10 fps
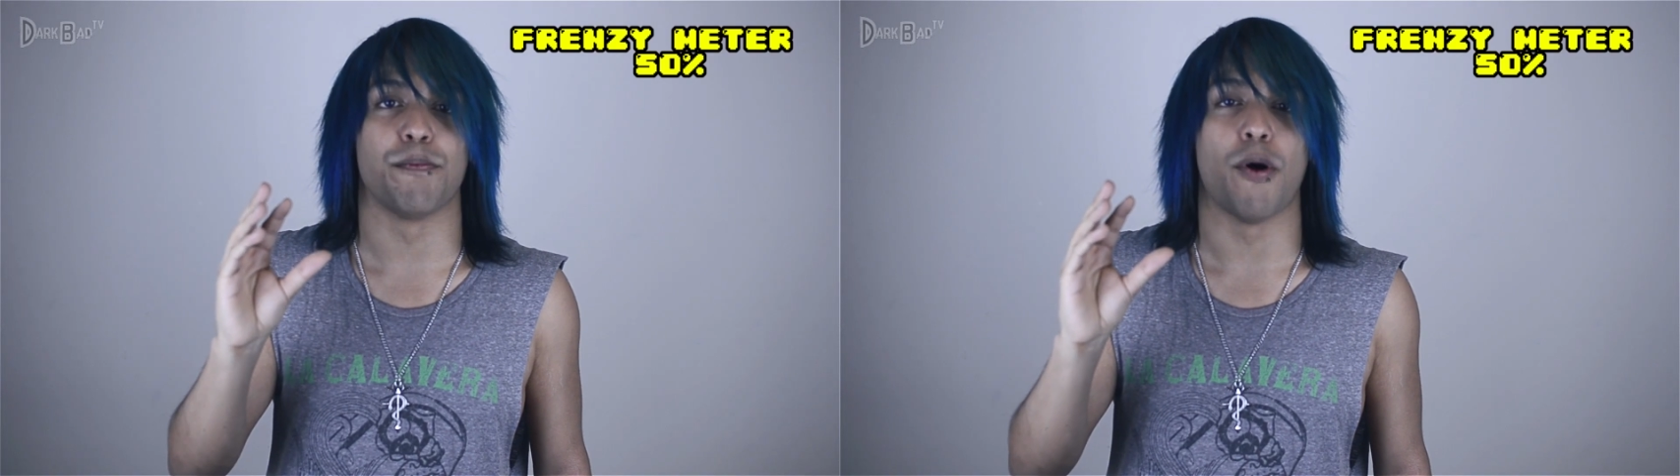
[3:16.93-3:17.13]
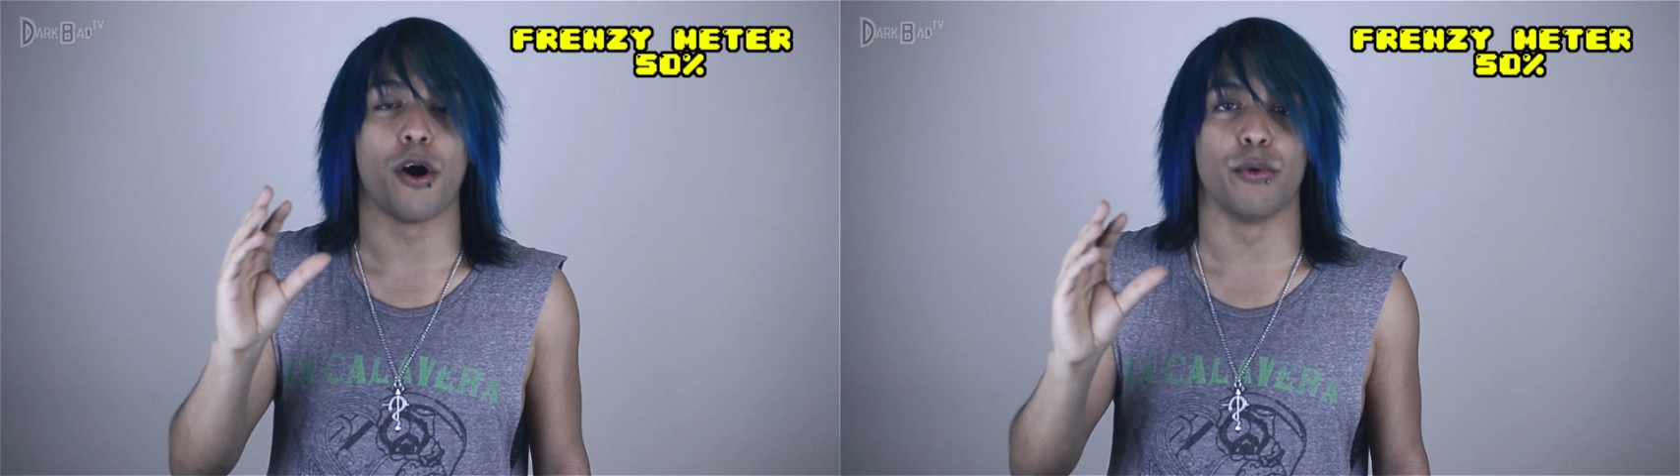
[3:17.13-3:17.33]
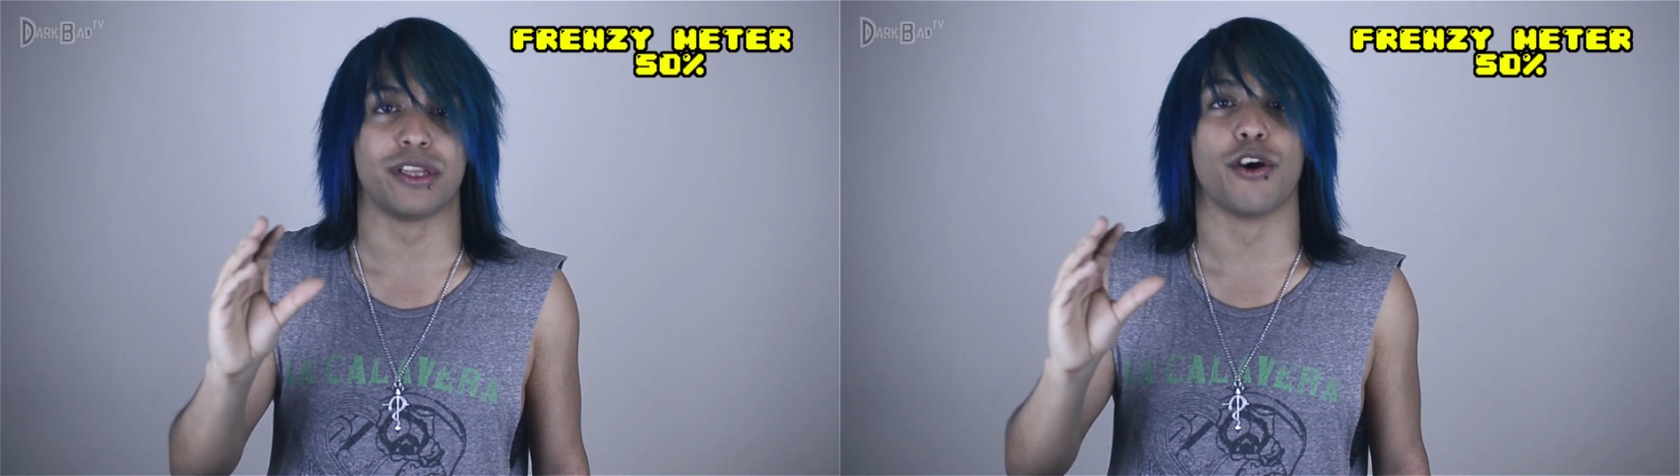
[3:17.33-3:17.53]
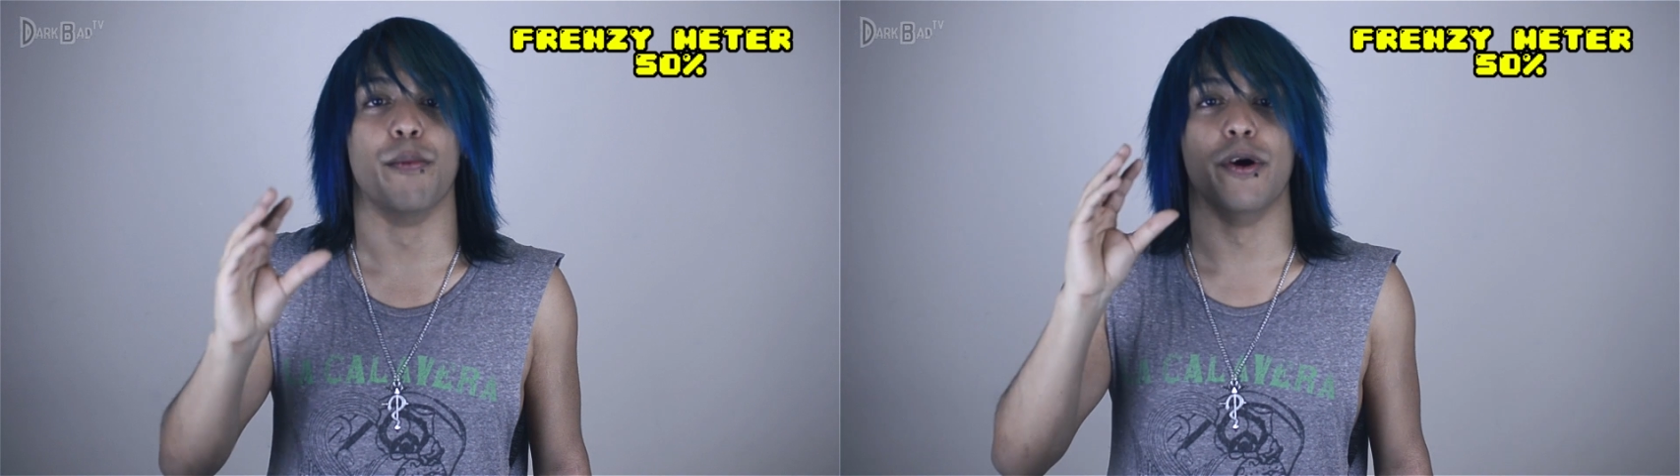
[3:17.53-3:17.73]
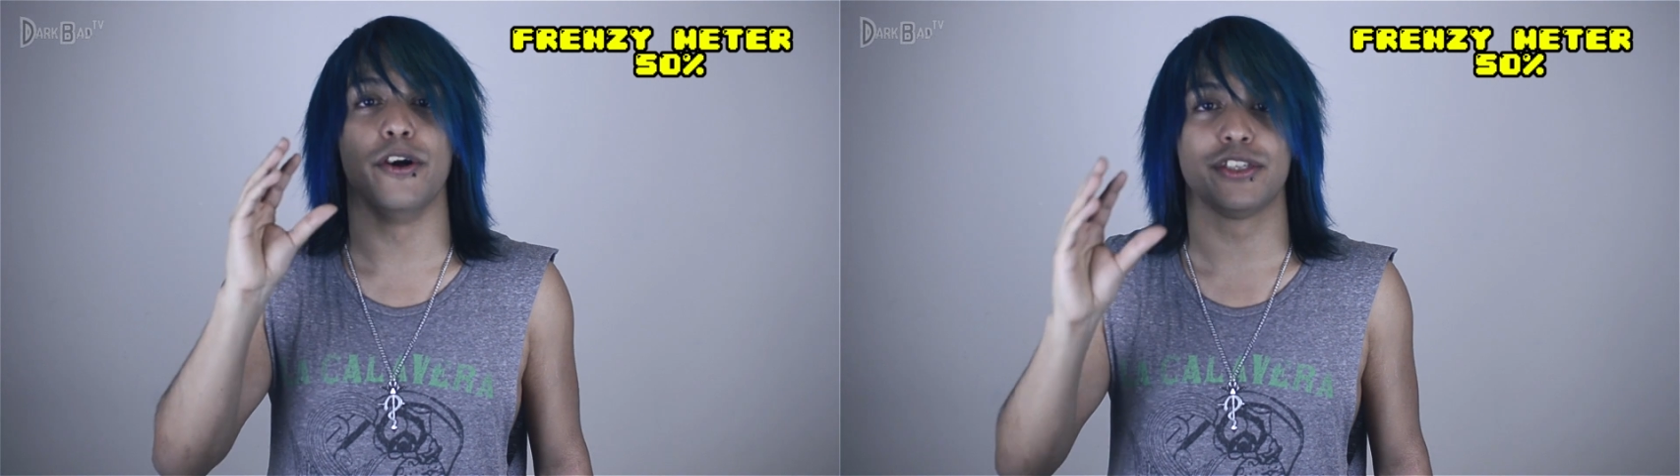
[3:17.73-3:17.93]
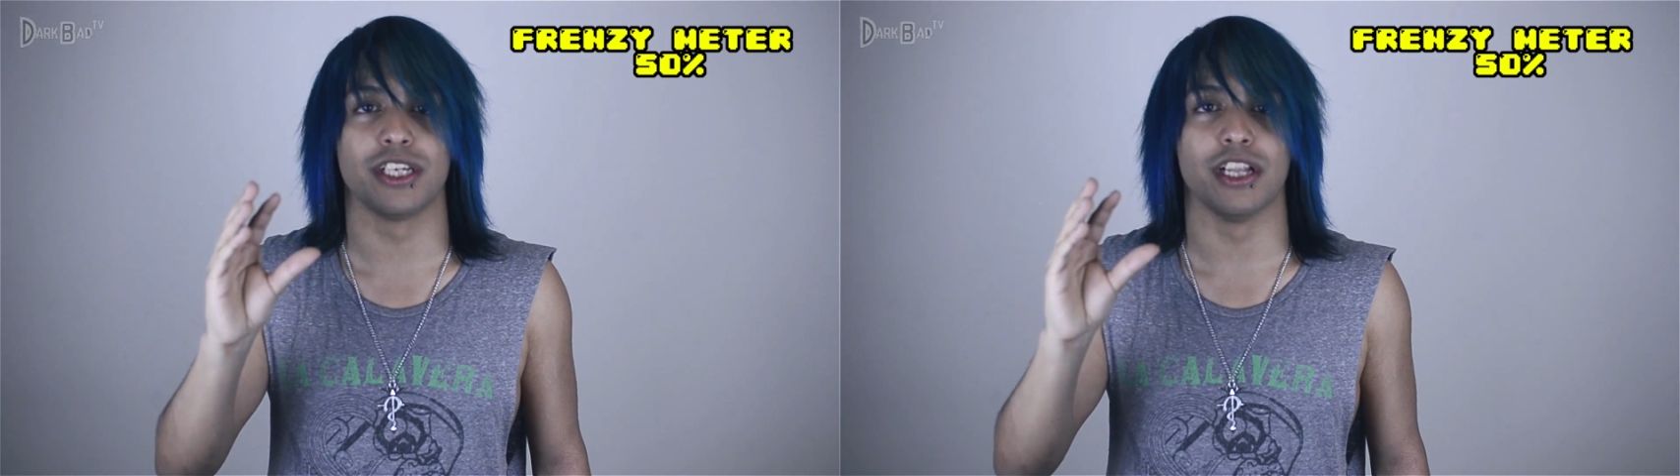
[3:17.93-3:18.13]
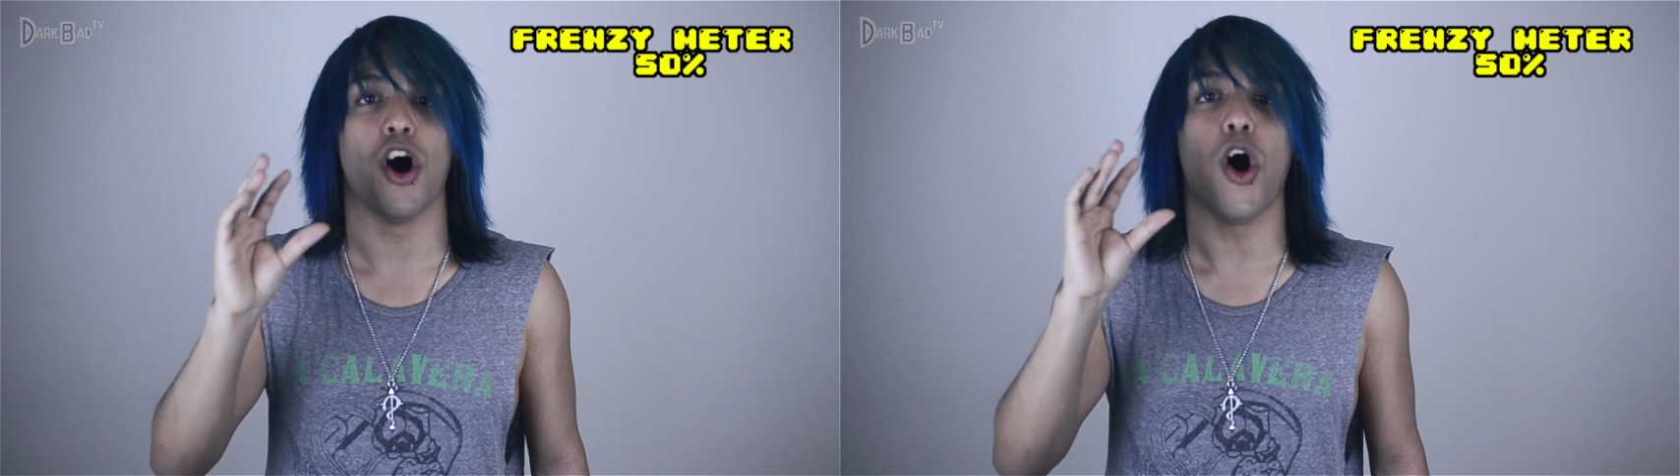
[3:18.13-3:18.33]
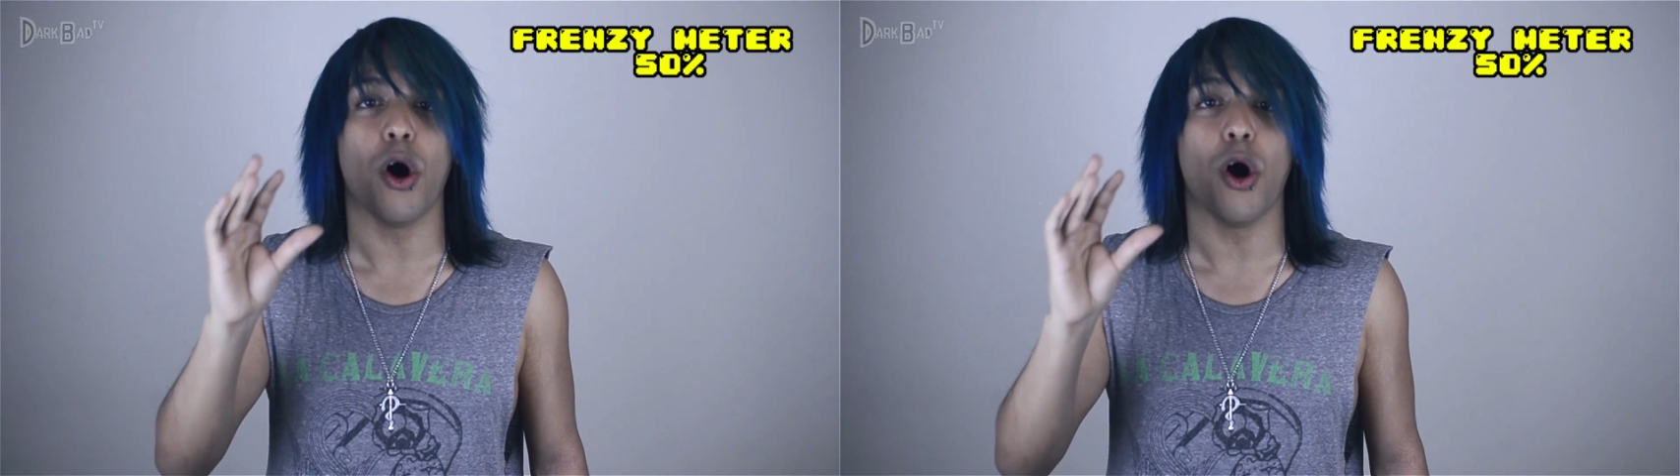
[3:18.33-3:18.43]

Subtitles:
on par with commercial,